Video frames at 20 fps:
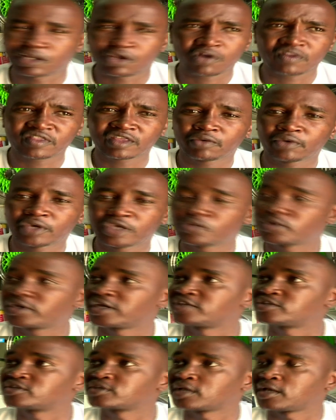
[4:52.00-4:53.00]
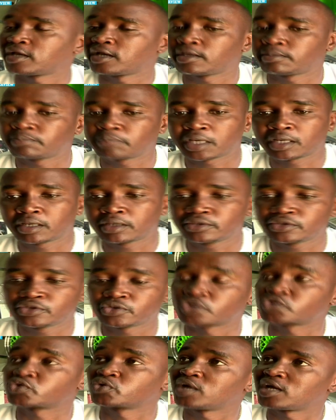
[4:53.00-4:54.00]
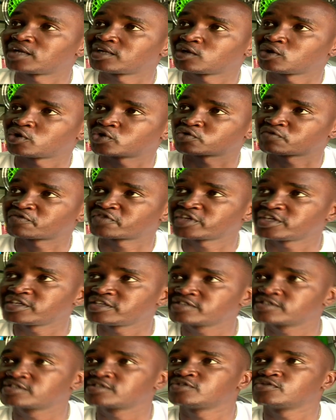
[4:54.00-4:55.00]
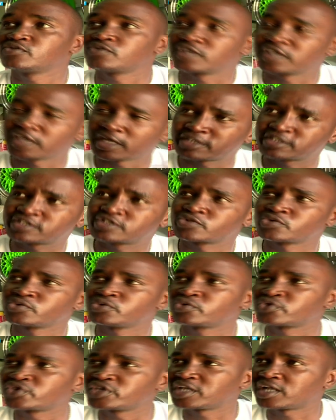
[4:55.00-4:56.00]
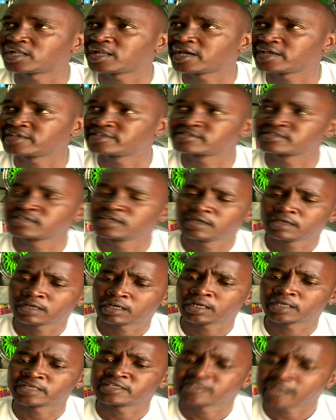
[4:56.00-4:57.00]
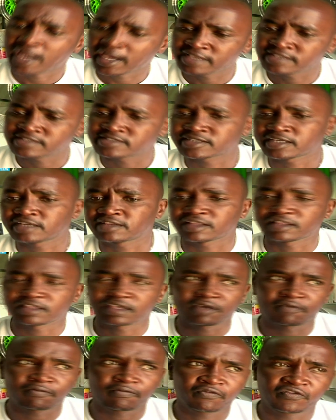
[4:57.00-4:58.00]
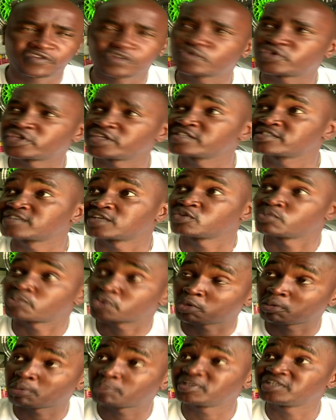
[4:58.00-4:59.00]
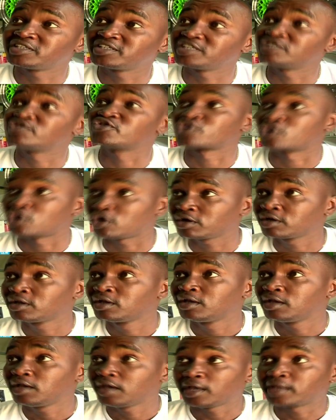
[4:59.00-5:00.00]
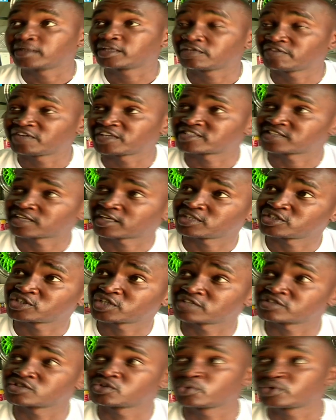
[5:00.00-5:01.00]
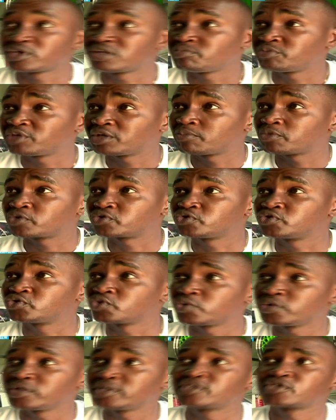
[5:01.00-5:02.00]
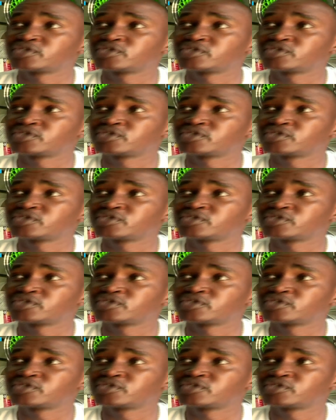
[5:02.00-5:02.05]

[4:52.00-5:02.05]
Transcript: along the way you get uh, uh, you know, to learn a lot of things. You get to realize uh, in hindsight that there are few things that you probably did wrong, and given a second chance you wouldn't be able to do